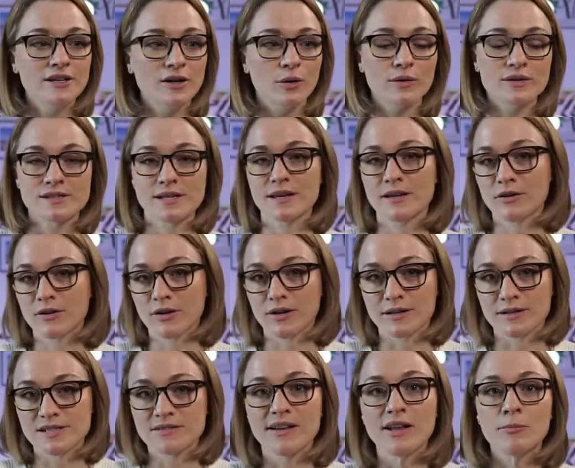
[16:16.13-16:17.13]
Say you're a
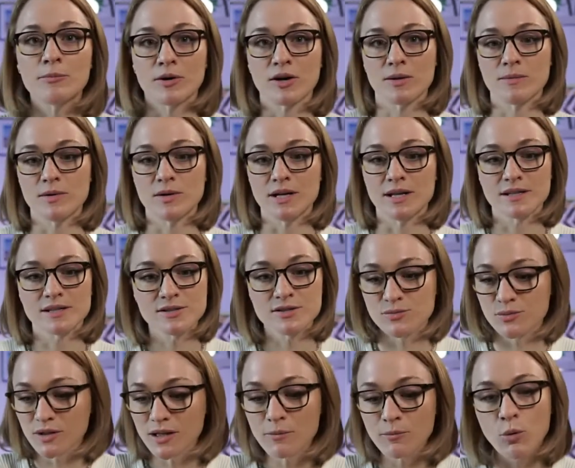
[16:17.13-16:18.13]
developer community. This is
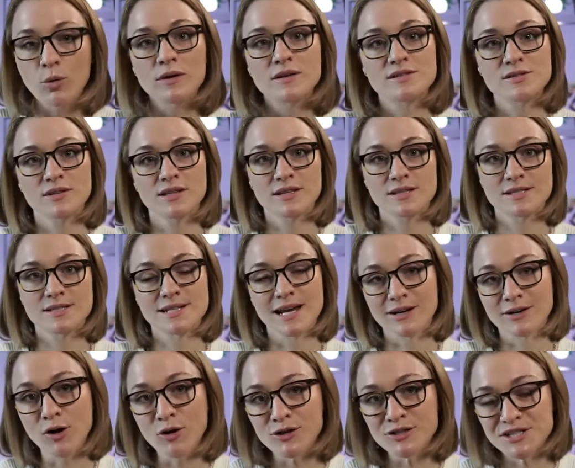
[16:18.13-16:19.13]
really important so that this
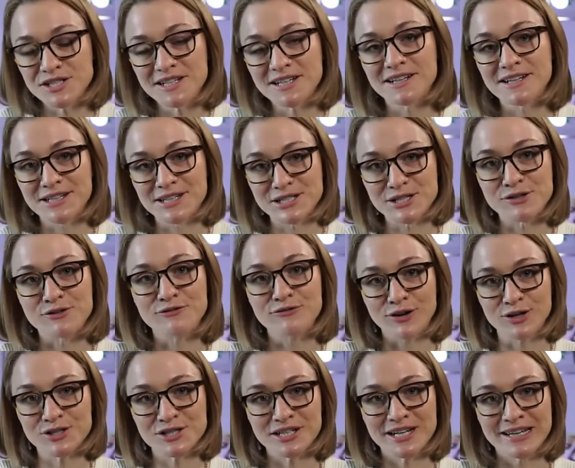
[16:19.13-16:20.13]
technology can continue
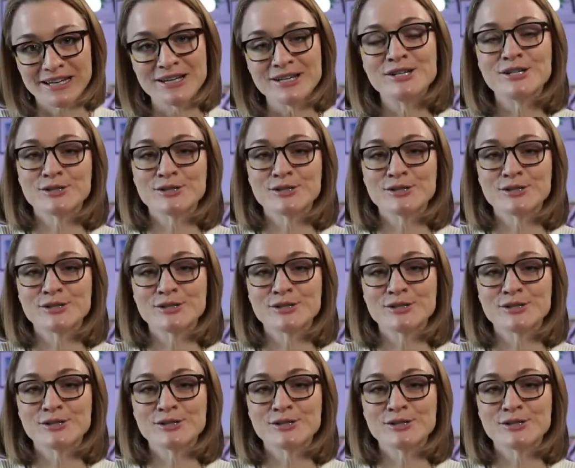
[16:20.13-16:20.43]
functioning,